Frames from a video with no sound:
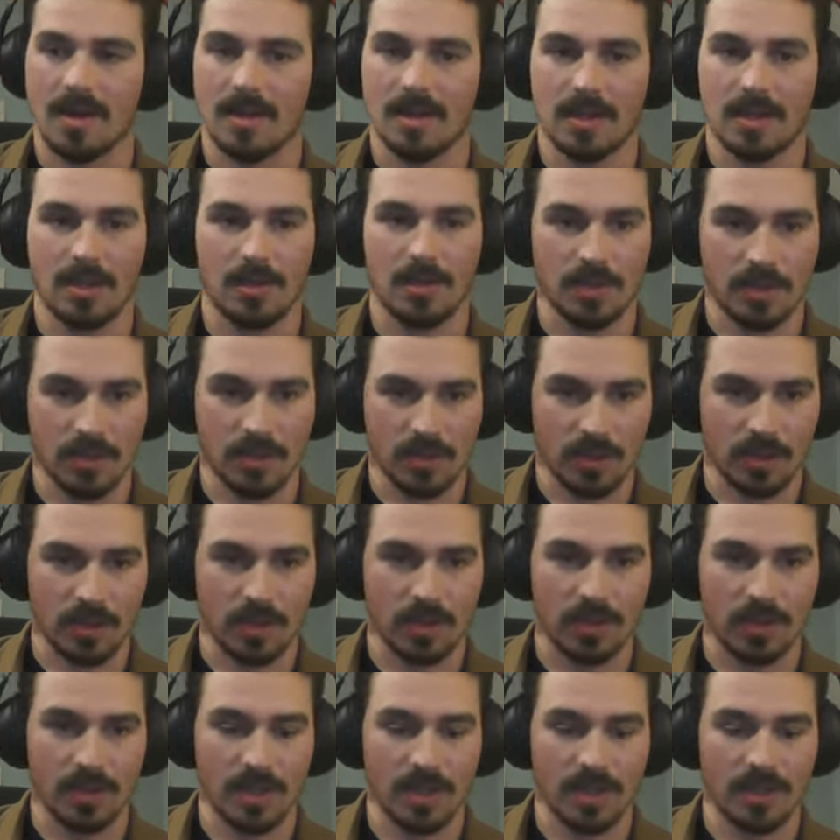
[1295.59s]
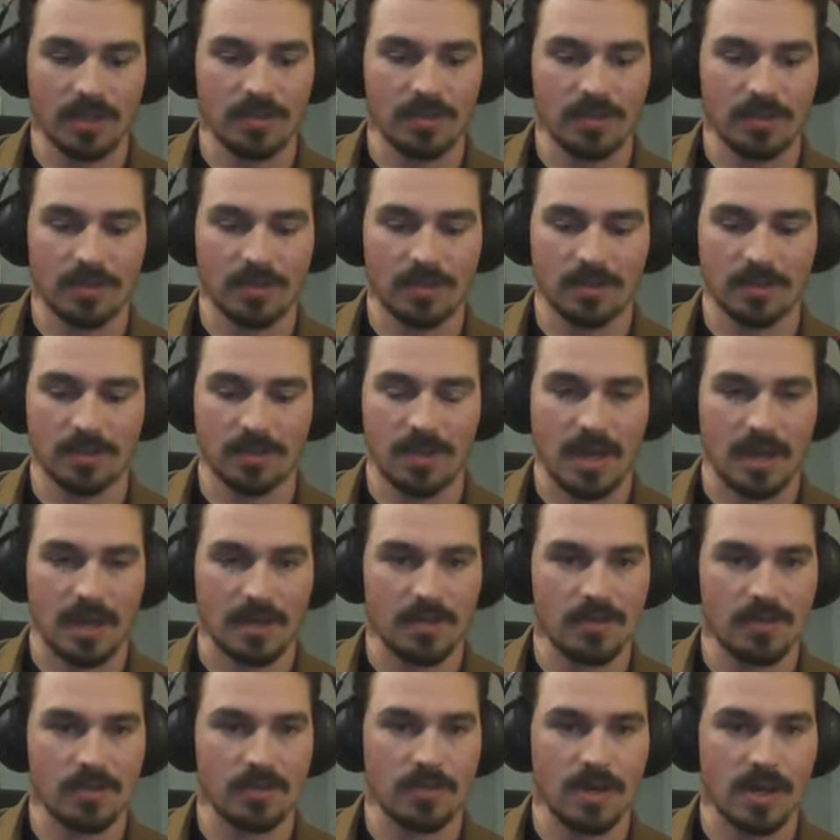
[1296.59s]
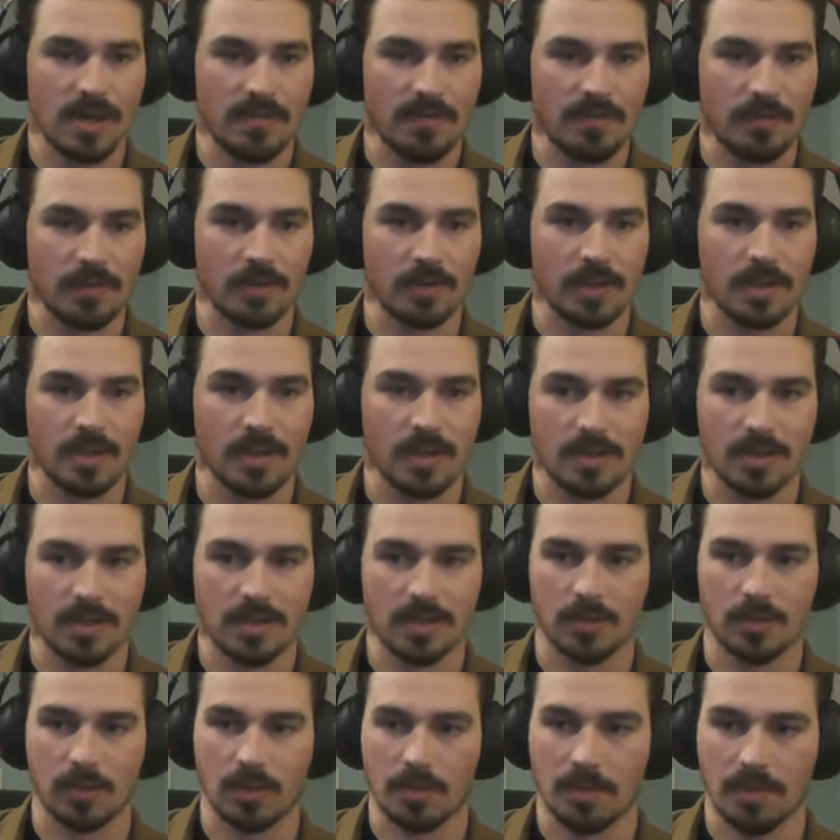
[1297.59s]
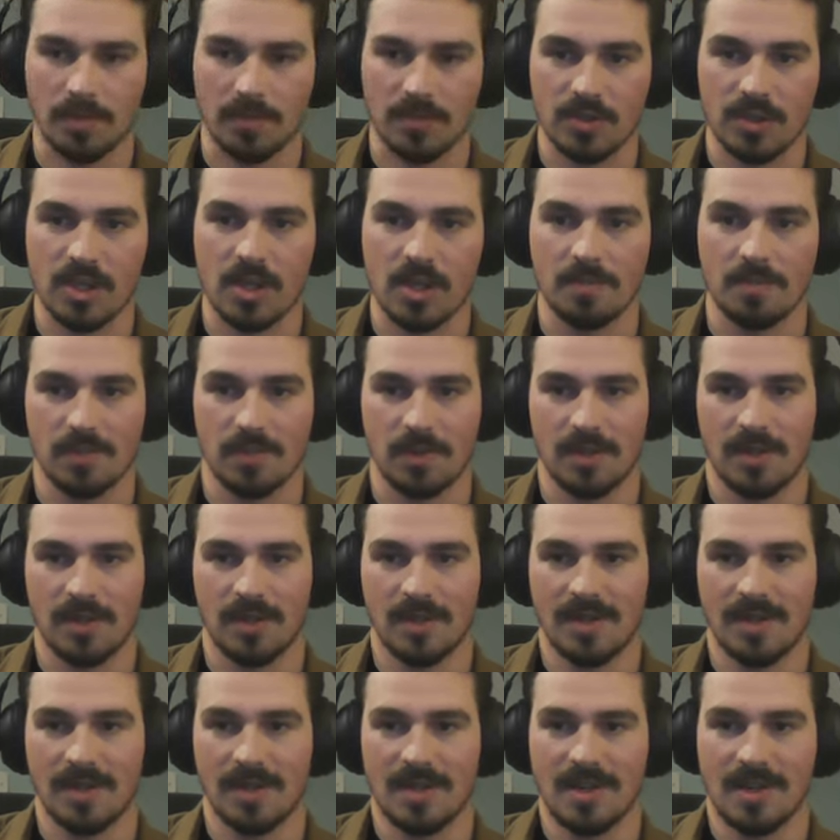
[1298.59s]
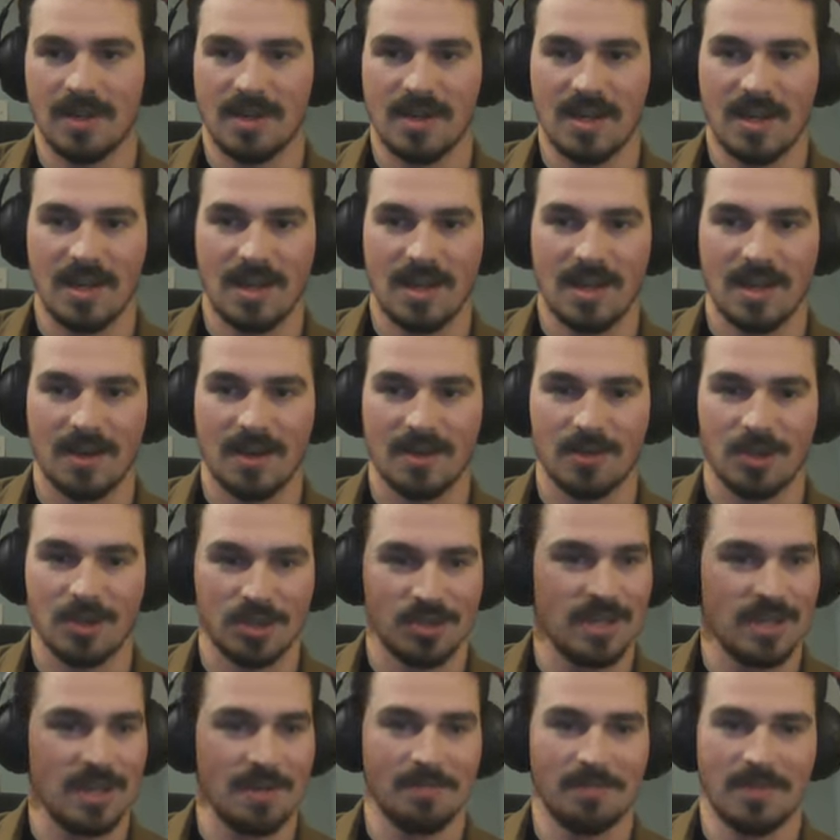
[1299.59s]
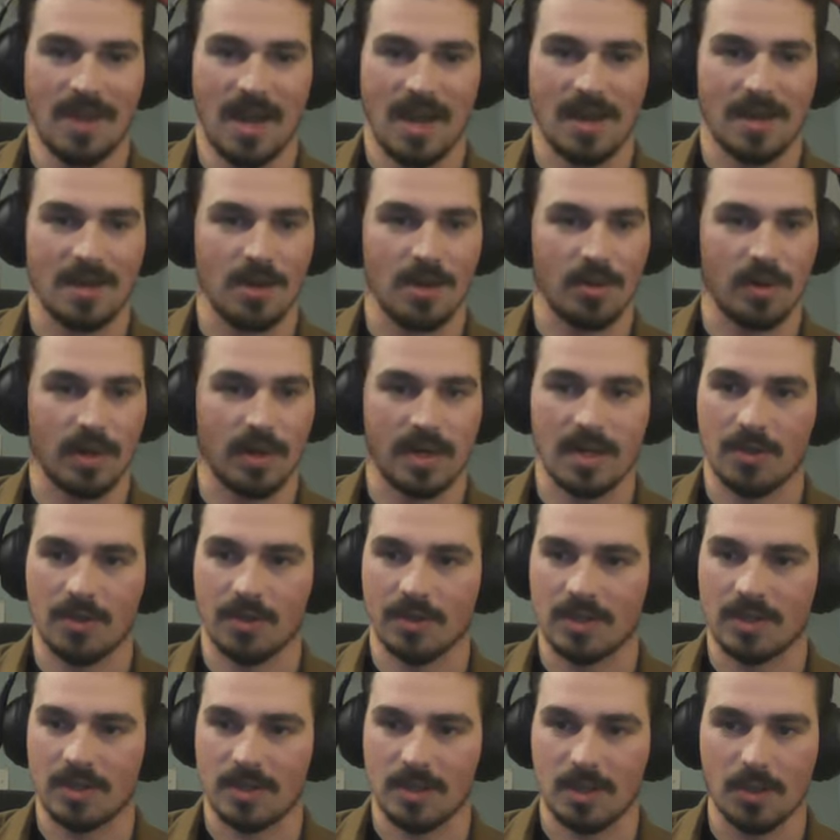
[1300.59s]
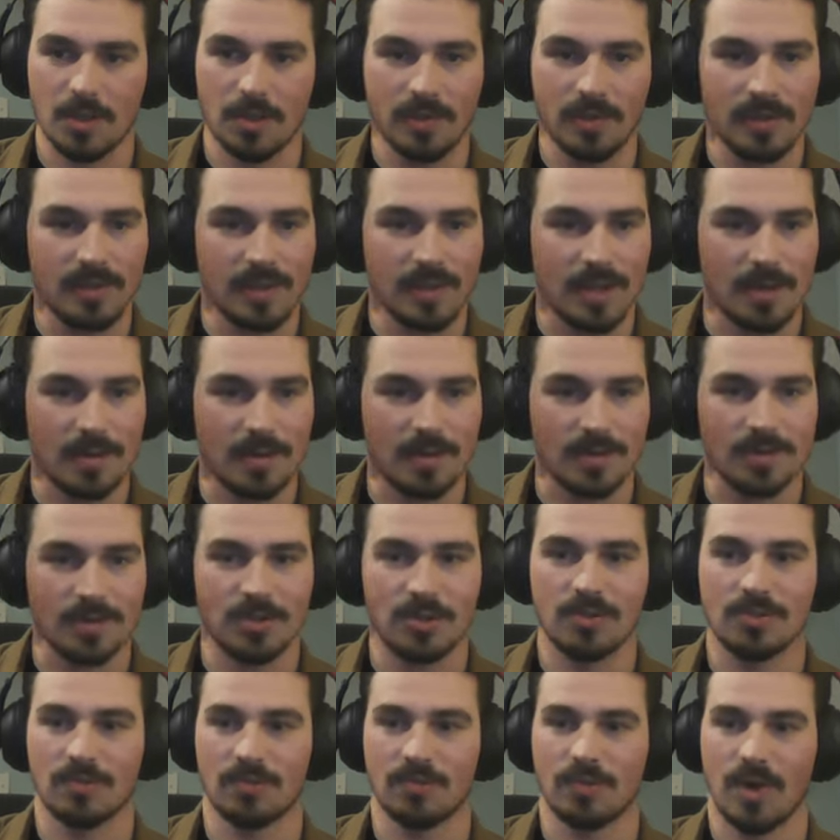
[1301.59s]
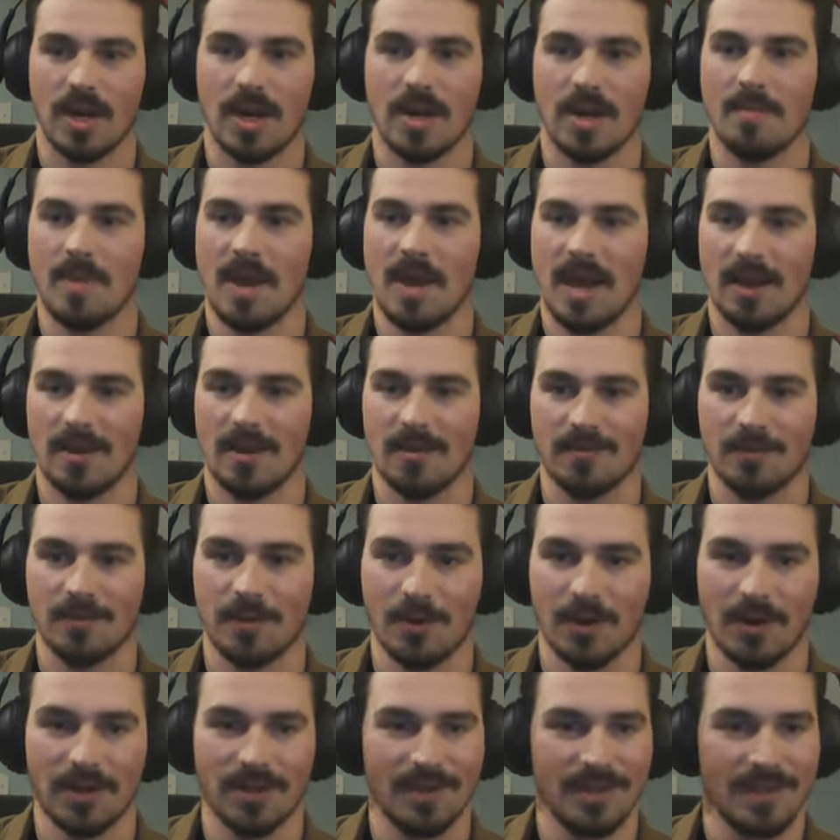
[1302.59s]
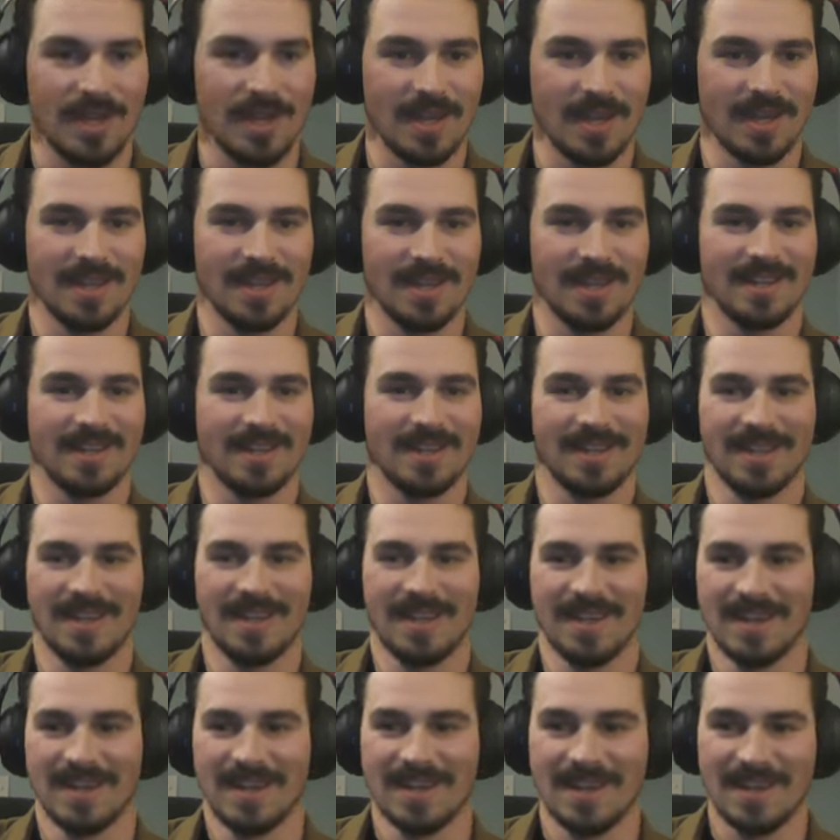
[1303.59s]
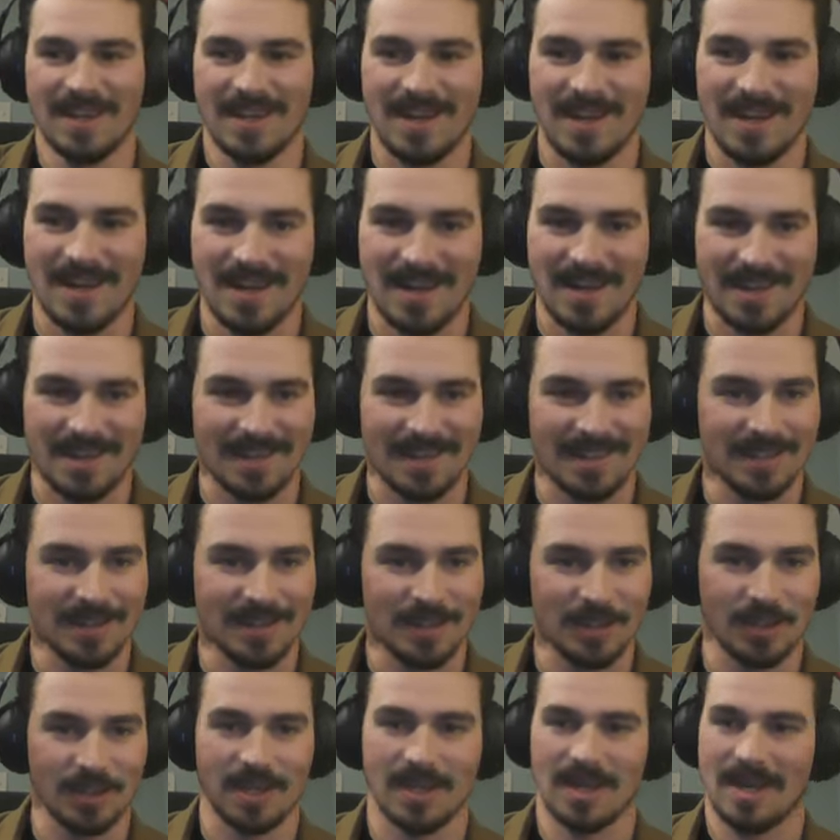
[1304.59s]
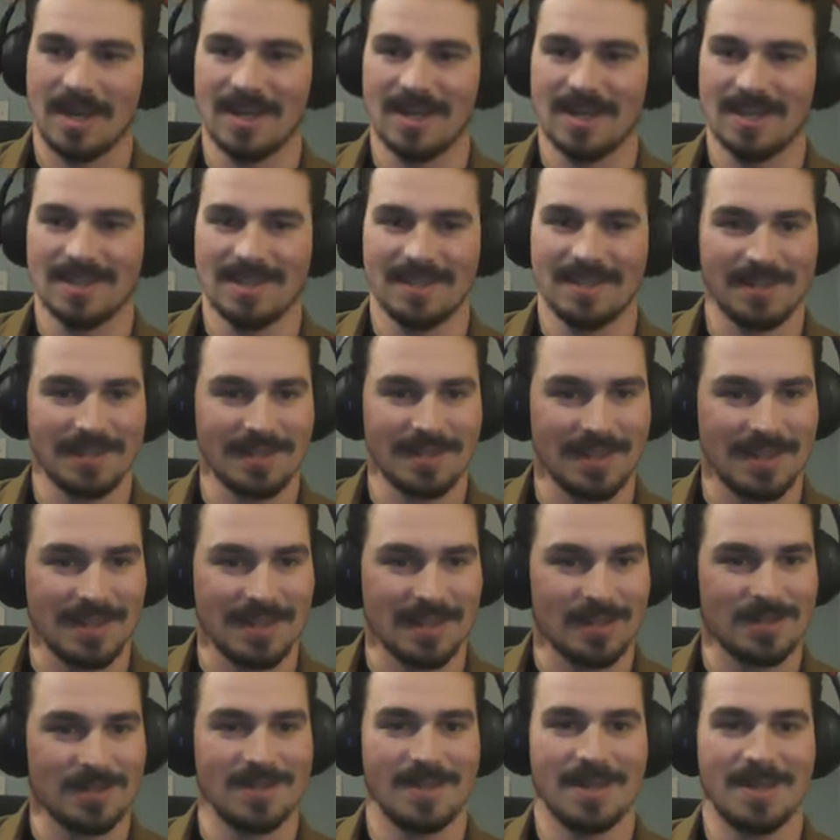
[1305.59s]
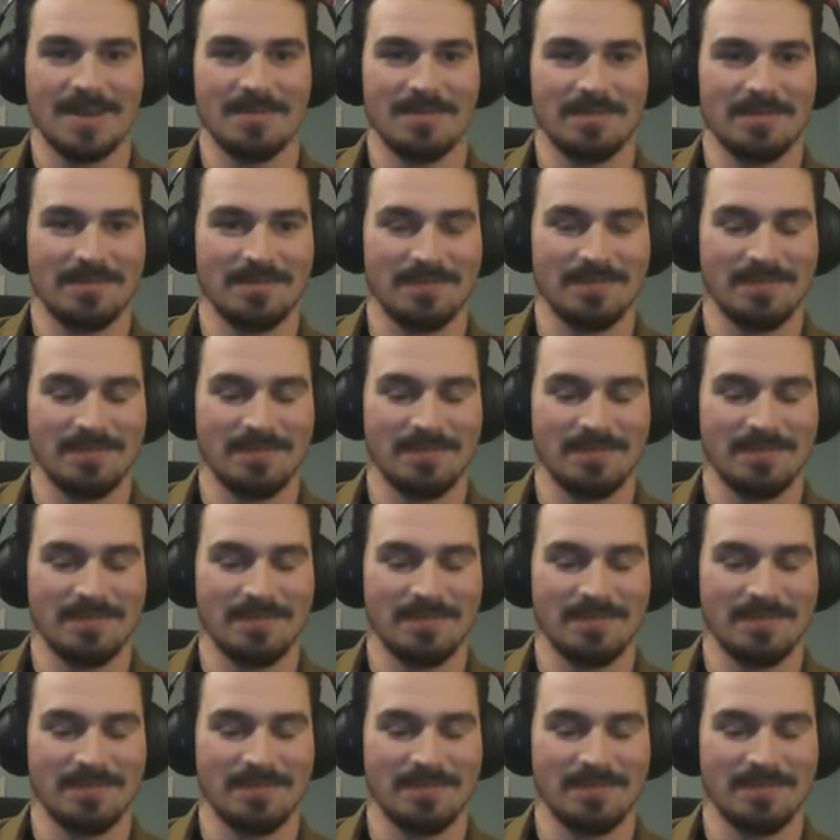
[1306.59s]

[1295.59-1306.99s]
He was clearly just heading straight for this group of sheep. And the sheep had no idea what to do. They're running back and forth, looking at us, looking at the sheep.